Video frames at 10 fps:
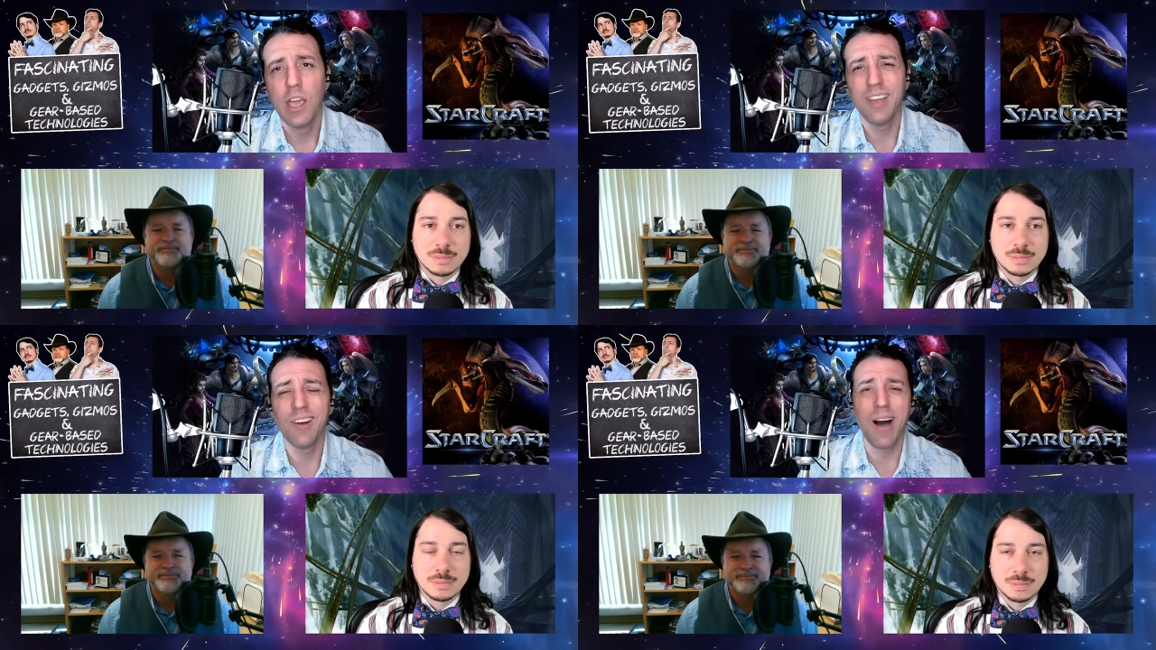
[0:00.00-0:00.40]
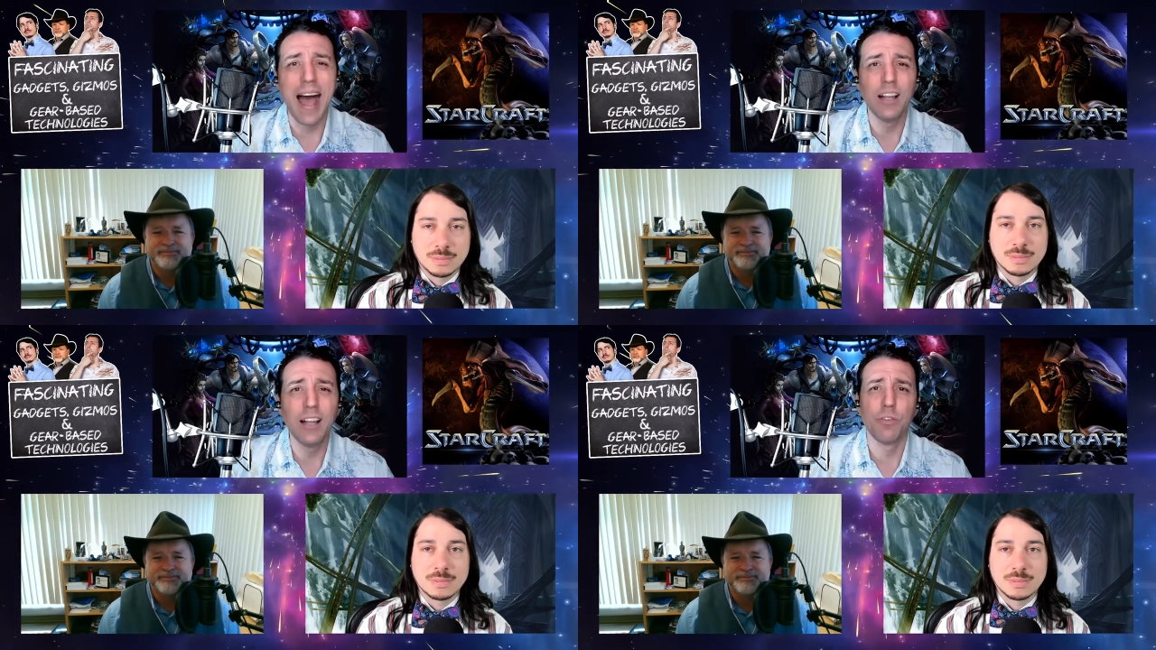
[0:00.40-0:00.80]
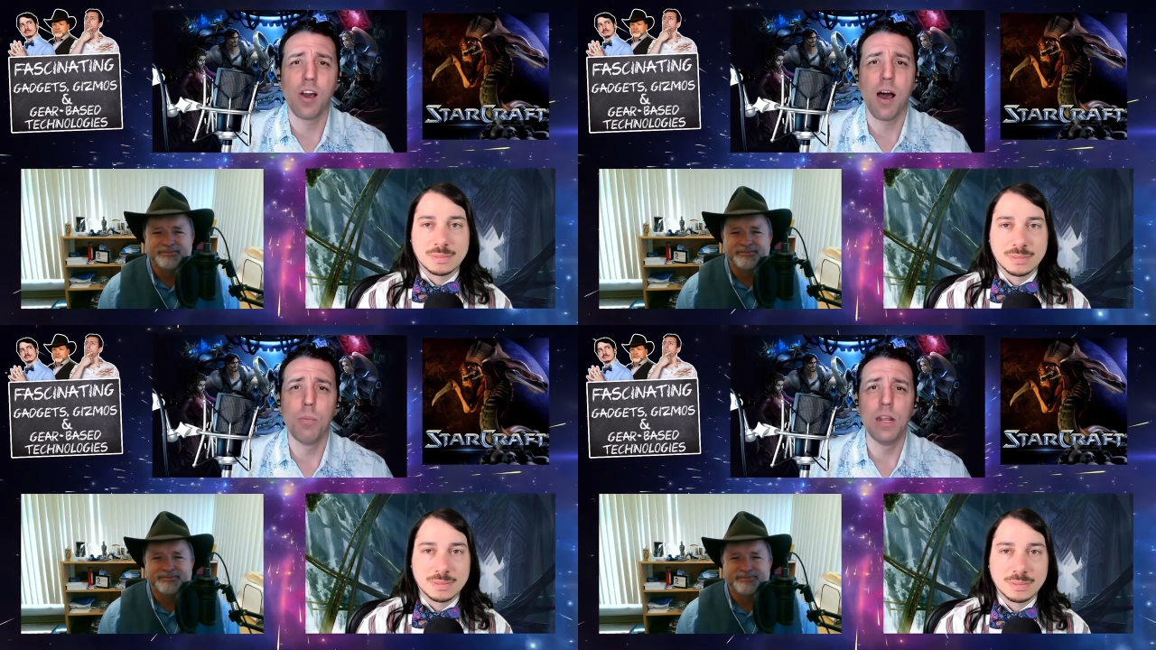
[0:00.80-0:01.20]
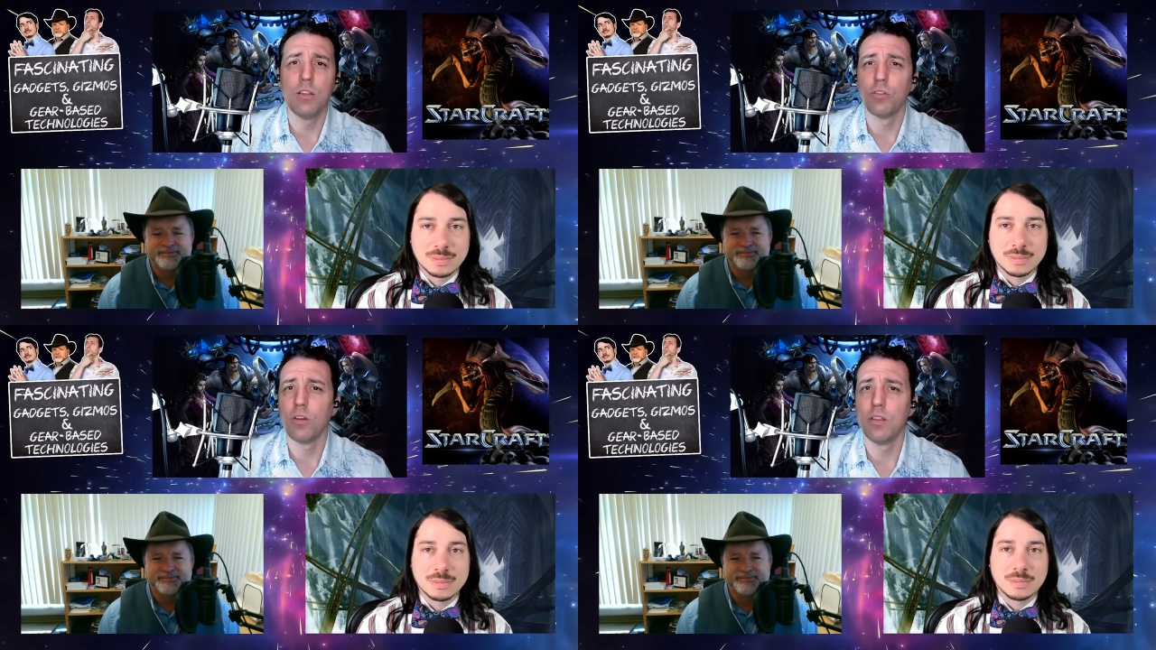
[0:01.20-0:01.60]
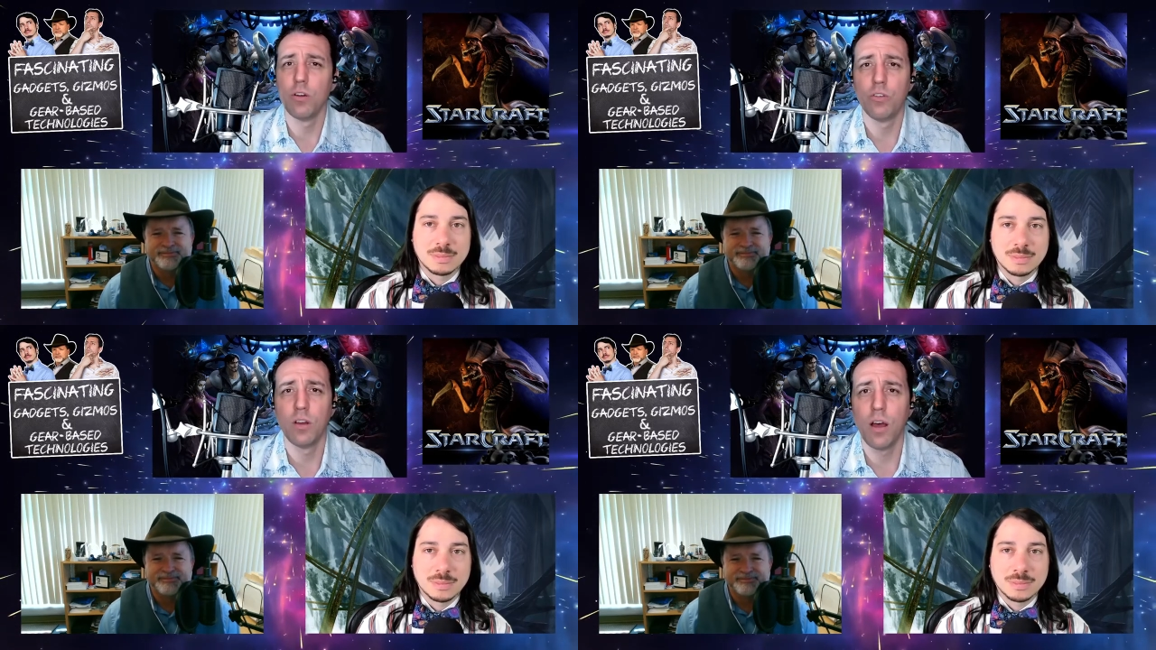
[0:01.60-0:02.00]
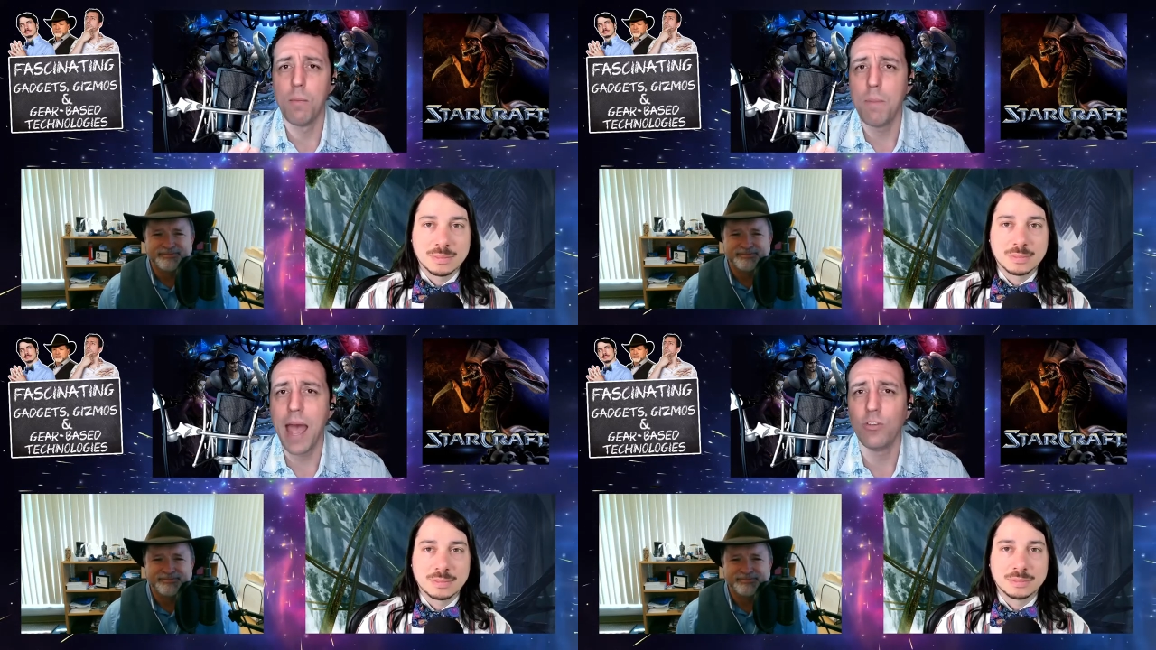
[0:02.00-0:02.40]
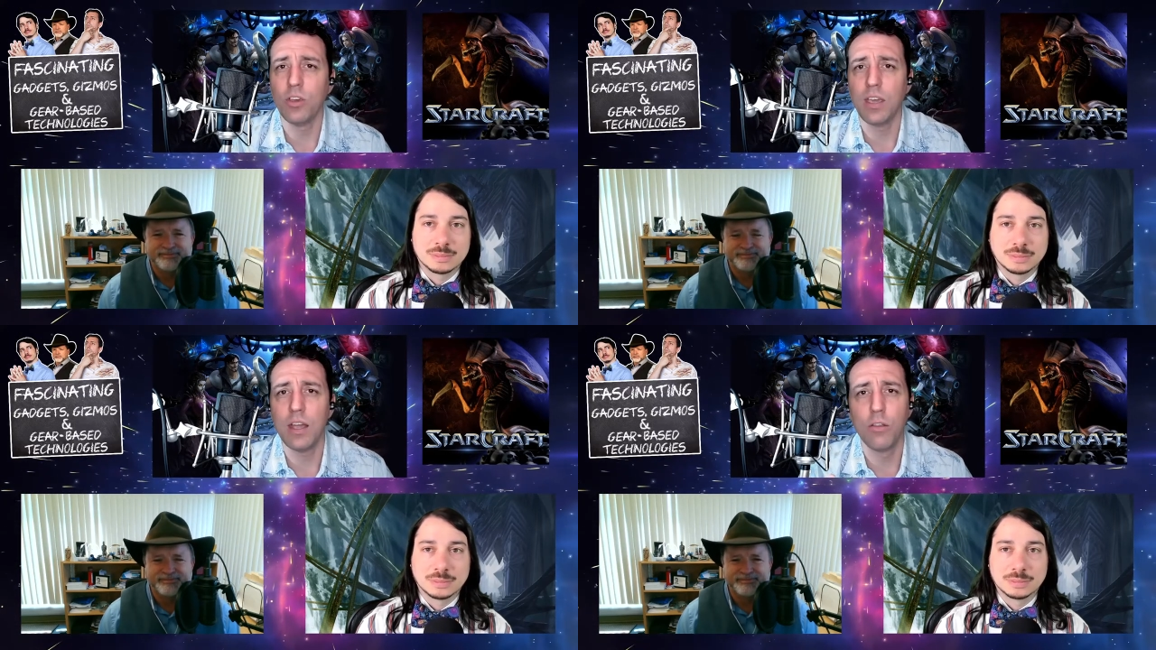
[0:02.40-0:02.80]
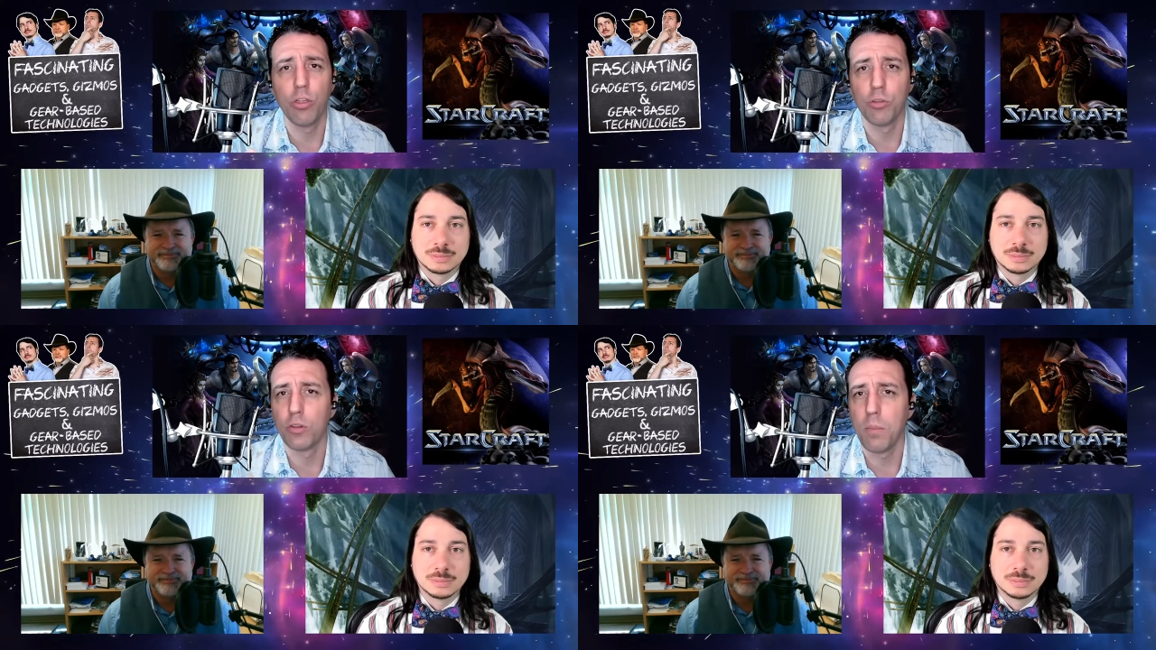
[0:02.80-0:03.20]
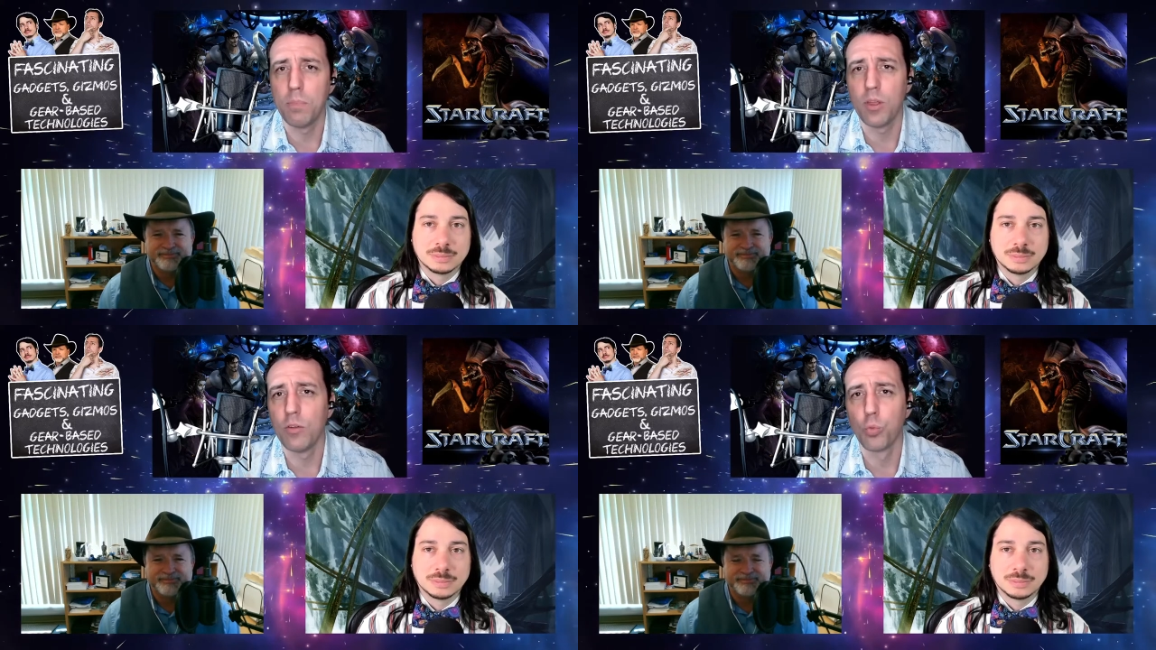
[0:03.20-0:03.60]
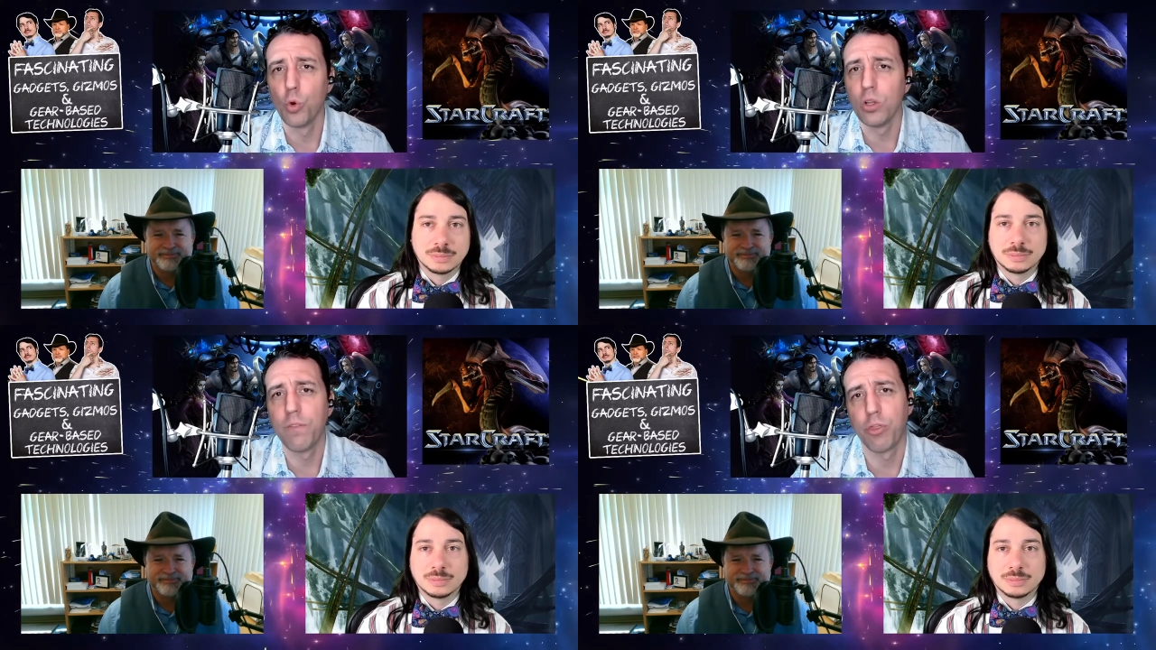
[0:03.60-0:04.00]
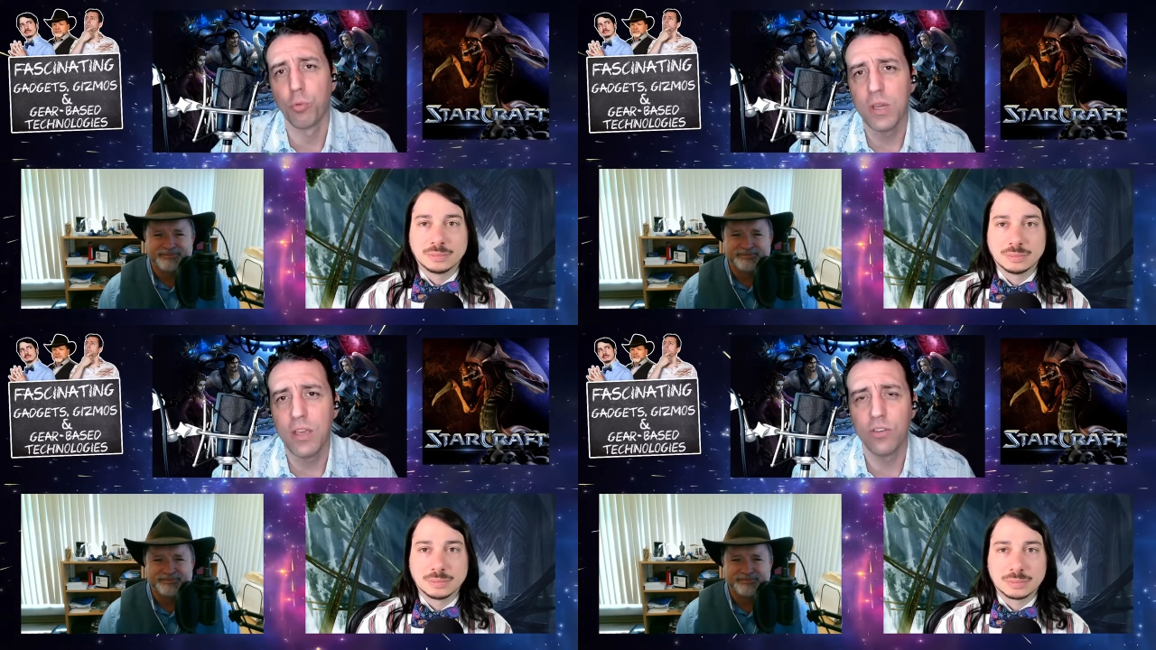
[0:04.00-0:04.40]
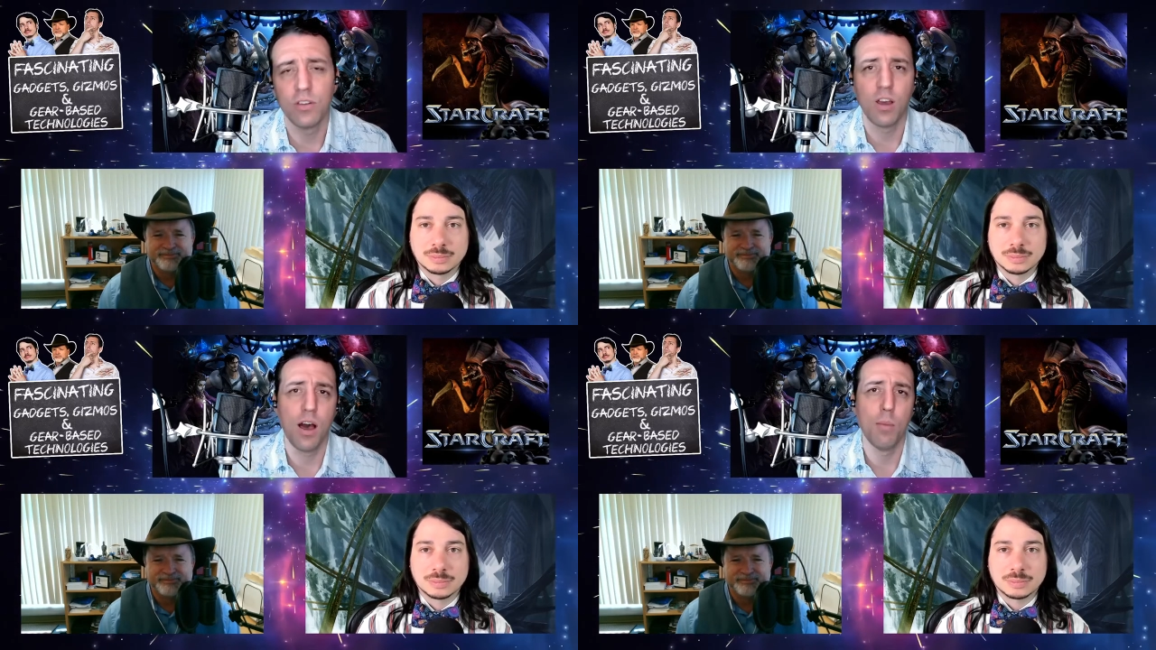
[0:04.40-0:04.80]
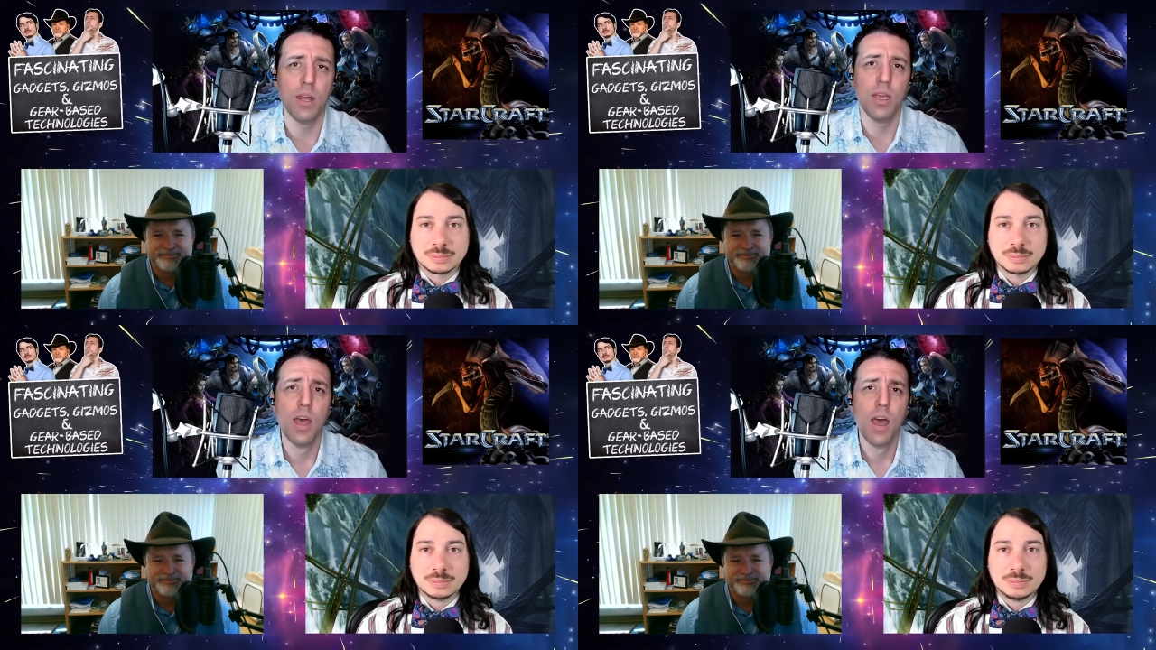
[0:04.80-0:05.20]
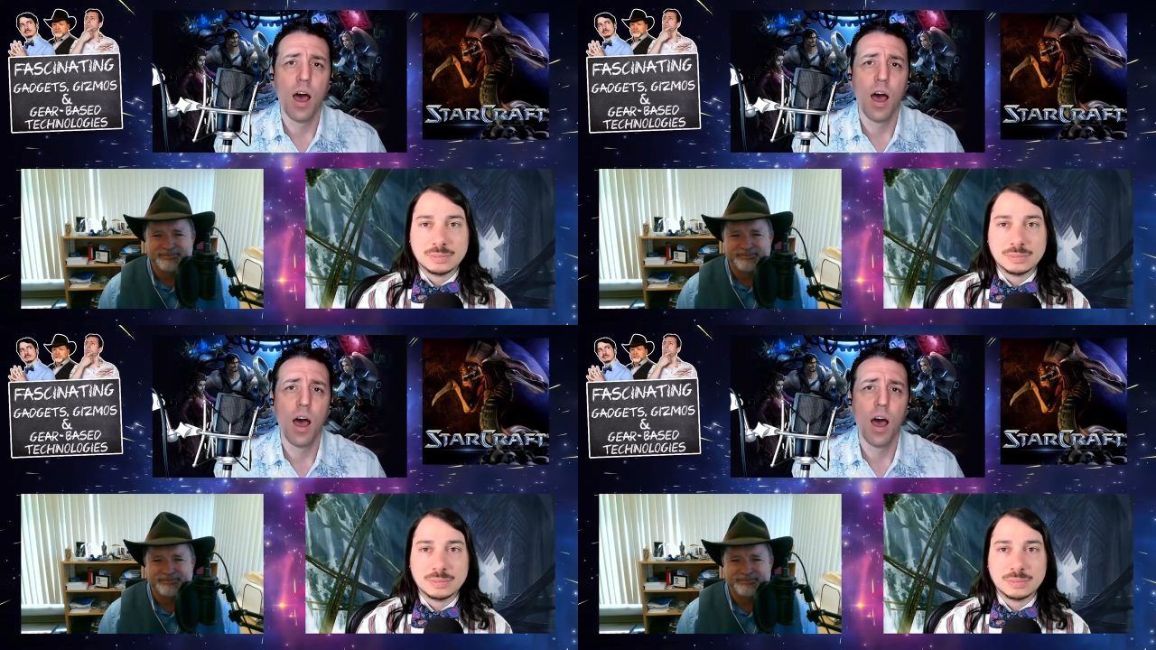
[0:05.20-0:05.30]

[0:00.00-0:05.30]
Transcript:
Speaker 1: You know, I love comedy. There's a, there's a, a magic in th the, the rule of threes in comedy.